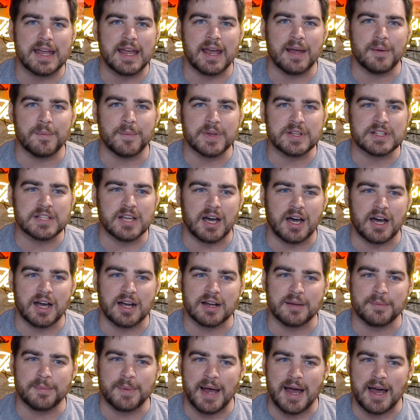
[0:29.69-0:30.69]
and we
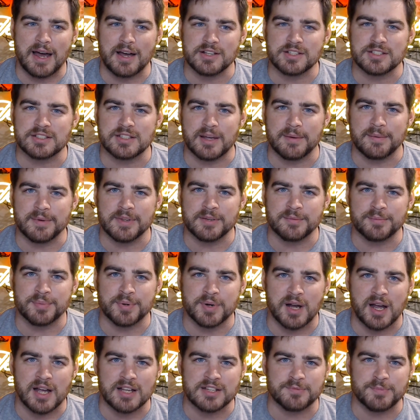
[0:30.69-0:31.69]
talk about some of the
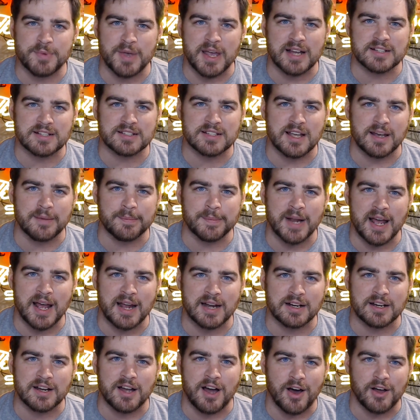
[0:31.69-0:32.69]
prospects coming
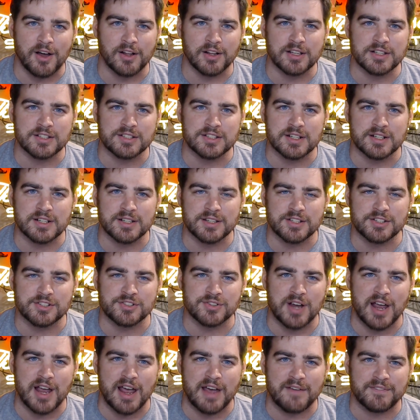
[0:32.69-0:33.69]
out of college into the
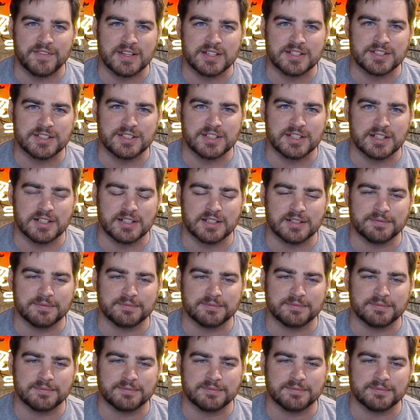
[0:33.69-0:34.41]
draft this year.